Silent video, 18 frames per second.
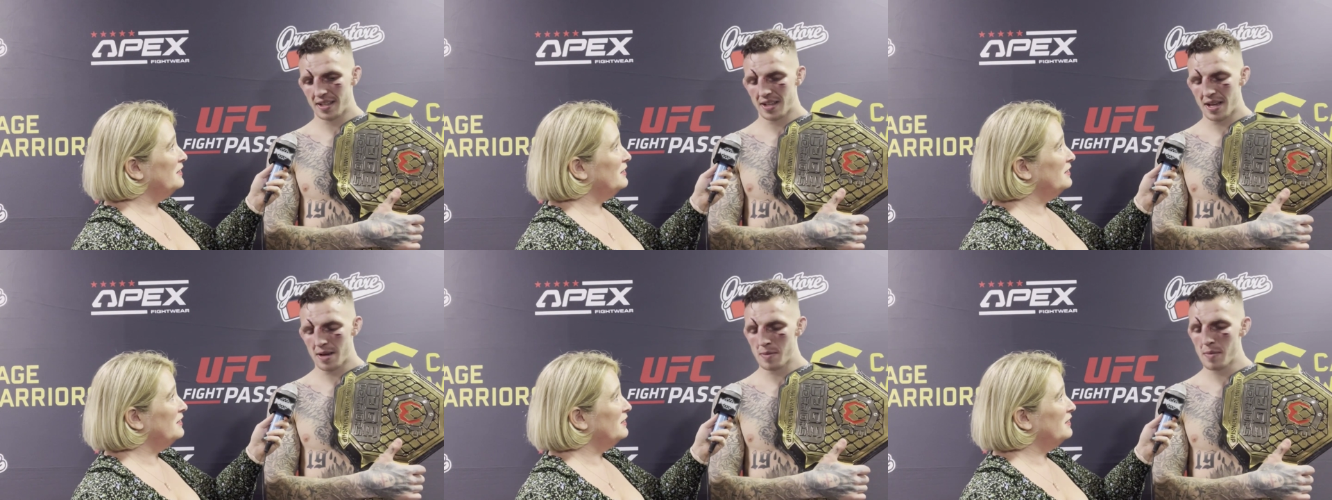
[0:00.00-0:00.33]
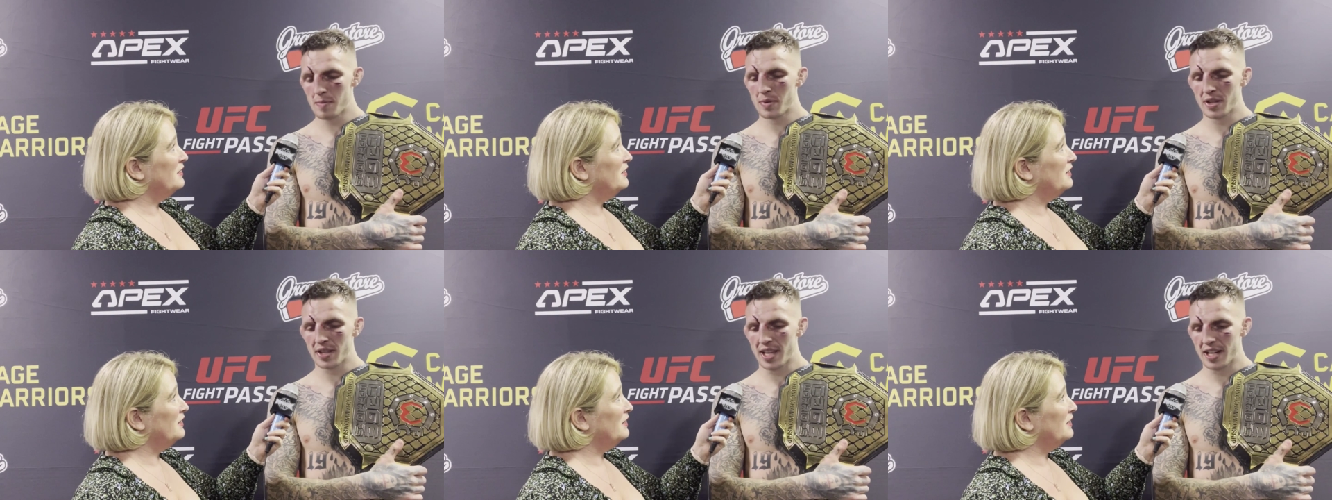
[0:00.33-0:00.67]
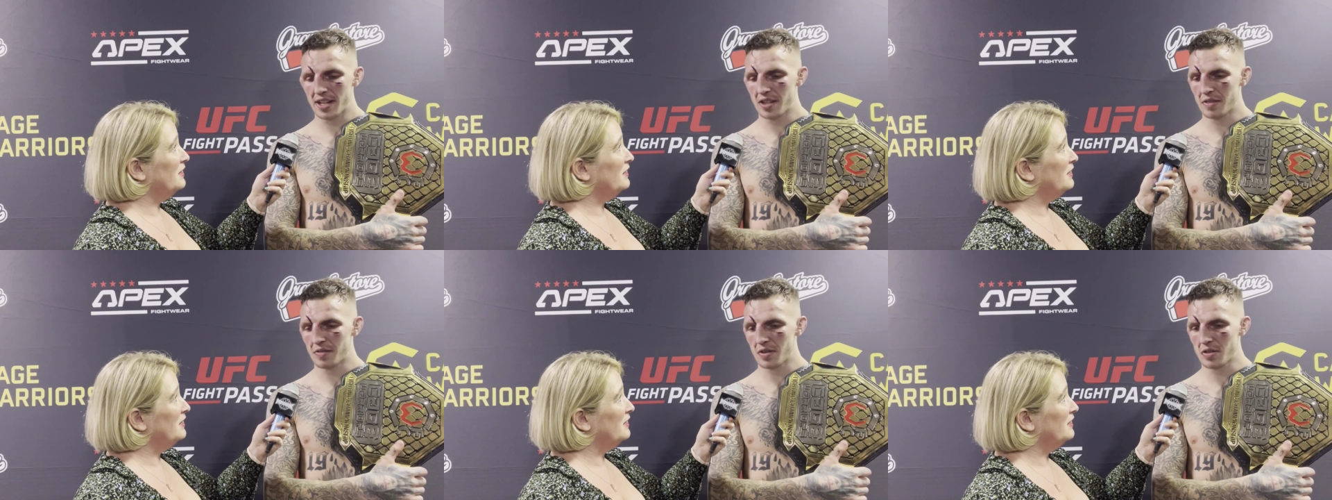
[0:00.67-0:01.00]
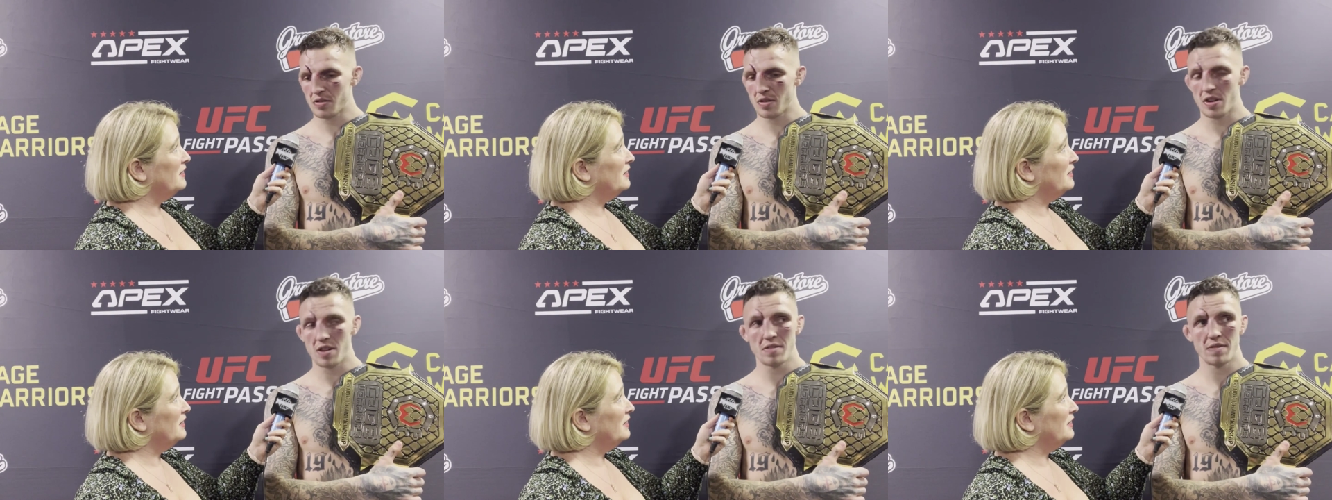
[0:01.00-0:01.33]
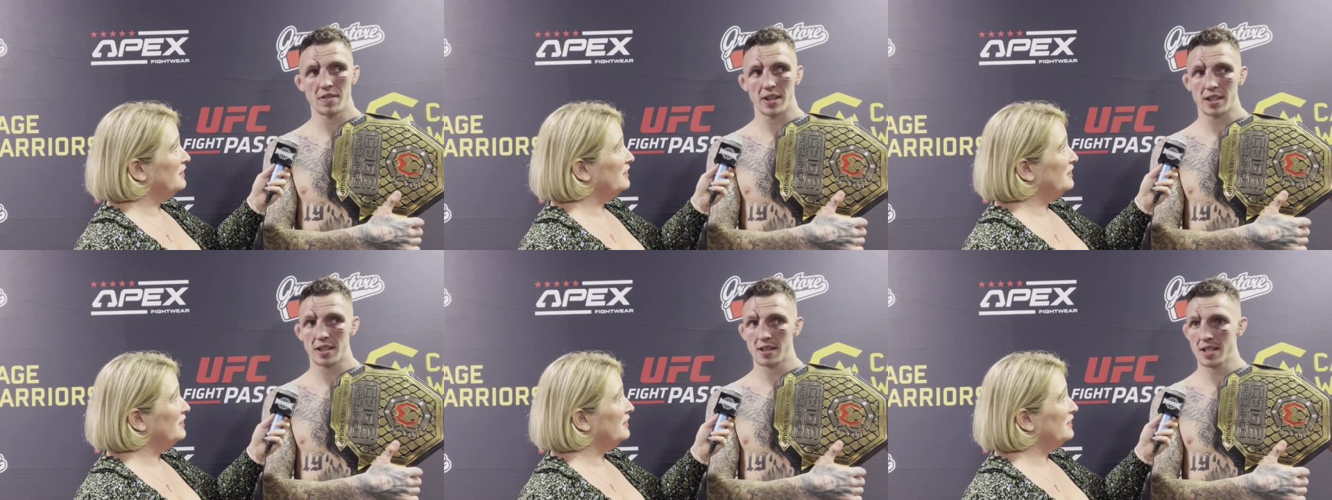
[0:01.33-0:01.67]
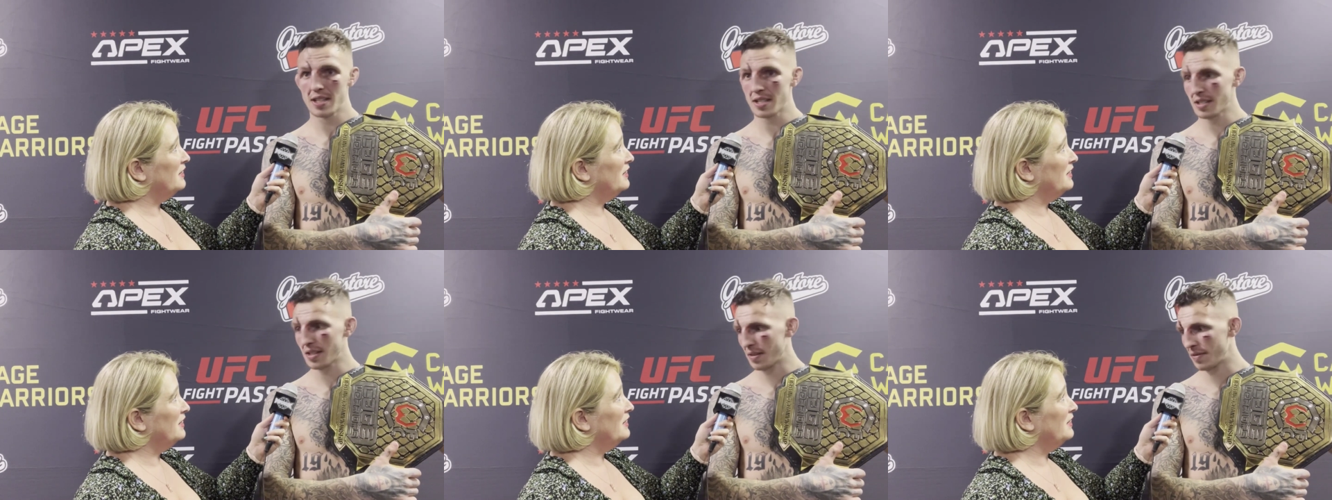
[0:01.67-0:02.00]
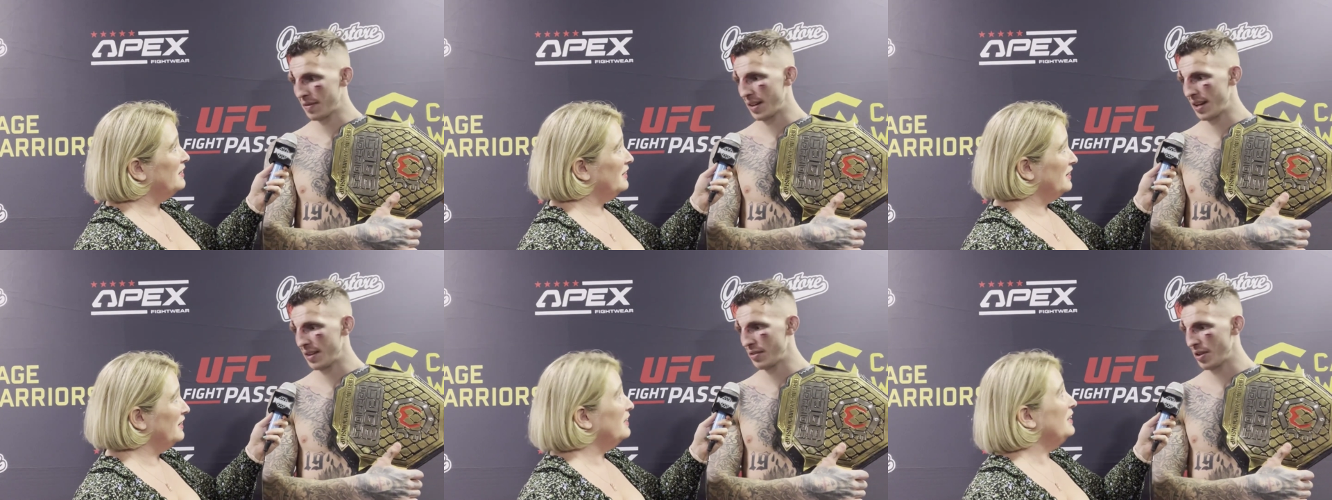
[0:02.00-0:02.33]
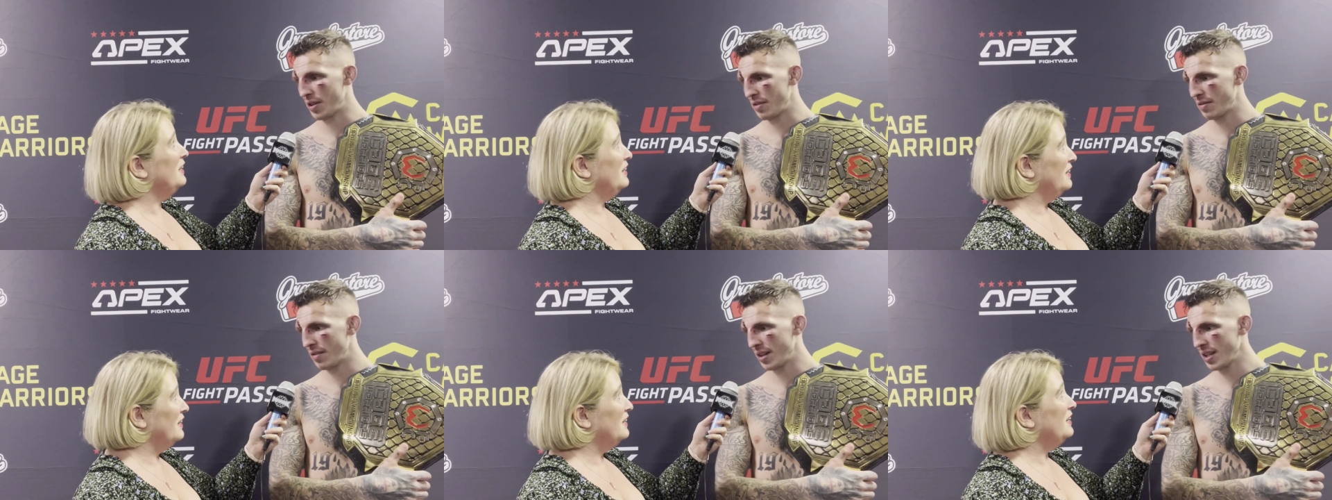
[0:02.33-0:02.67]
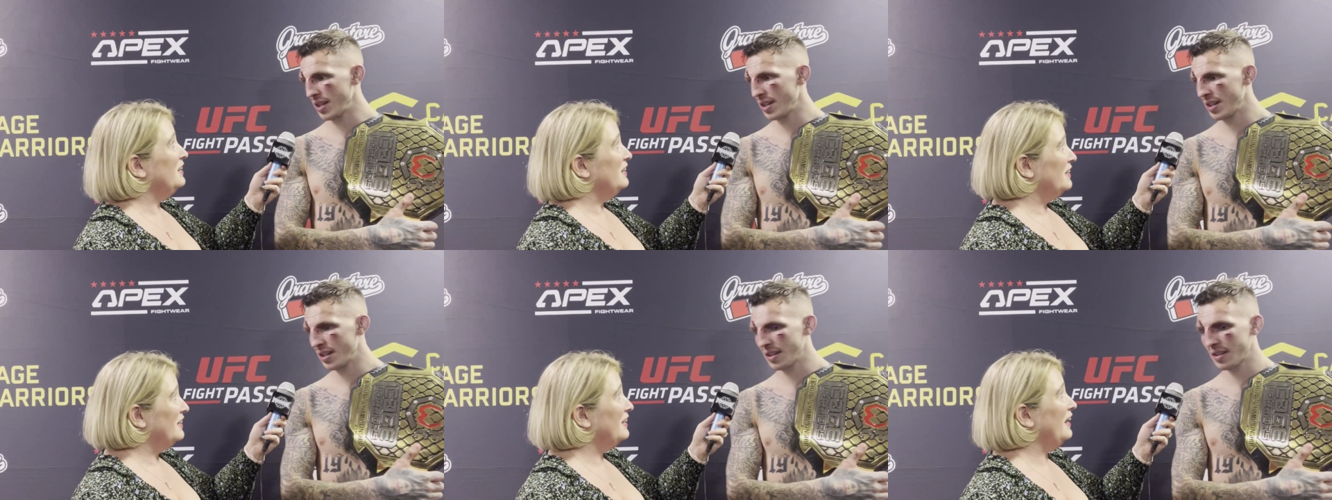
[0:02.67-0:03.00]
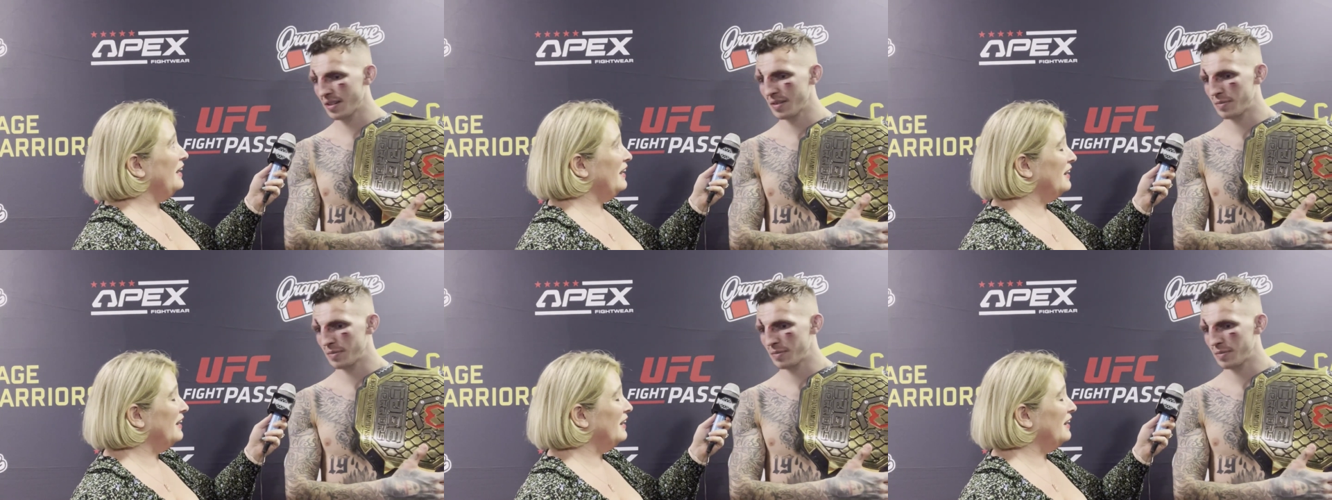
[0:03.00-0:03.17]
Speaker 1: I remember at the end of the first round thinking, "This is a five-round fight here."